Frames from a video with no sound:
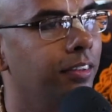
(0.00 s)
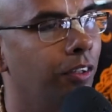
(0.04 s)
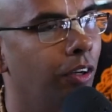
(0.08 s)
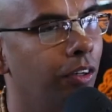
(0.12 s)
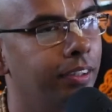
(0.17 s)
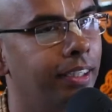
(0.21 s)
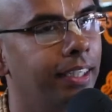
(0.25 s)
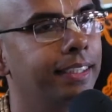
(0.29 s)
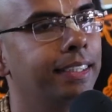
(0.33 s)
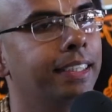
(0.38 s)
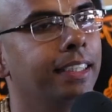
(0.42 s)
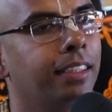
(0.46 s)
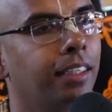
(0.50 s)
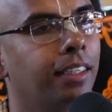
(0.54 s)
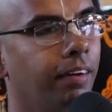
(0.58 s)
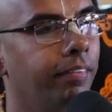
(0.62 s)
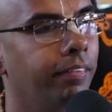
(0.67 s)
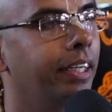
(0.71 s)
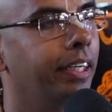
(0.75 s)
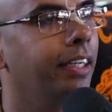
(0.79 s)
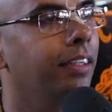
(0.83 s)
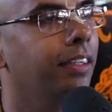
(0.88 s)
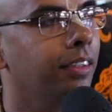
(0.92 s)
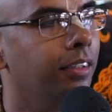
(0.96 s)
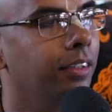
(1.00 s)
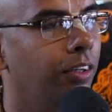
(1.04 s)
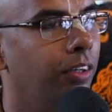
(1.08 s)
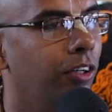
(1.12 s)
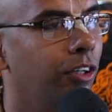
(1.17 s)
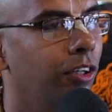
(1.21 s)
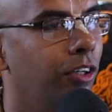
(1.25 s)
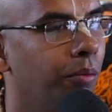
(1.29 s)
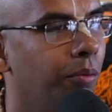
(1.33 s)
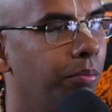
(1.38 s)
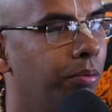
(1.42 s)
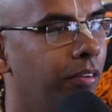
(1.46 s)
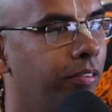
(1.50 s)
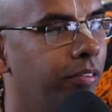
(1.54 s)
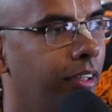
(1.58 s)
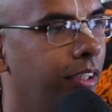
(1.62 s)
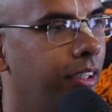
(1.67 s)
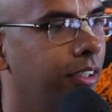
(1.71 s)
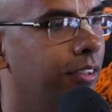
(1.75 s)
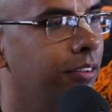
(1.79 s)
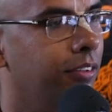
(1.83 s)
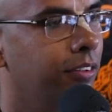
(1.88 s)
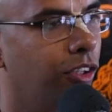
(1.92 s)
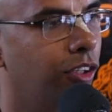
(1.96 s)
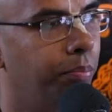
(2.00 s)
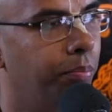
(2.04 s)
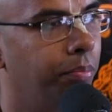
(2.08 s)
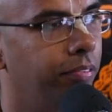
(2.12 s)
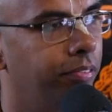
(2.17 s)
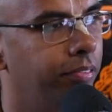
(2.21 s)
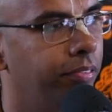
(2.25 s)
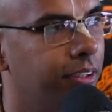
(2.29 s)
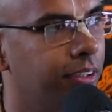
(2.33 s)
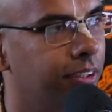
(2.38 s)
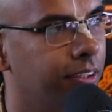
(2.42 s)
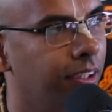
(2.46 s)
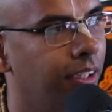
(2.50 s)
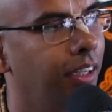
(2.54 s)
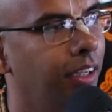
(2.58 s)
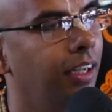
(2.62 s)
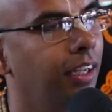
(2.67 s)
there's a covering on top of us,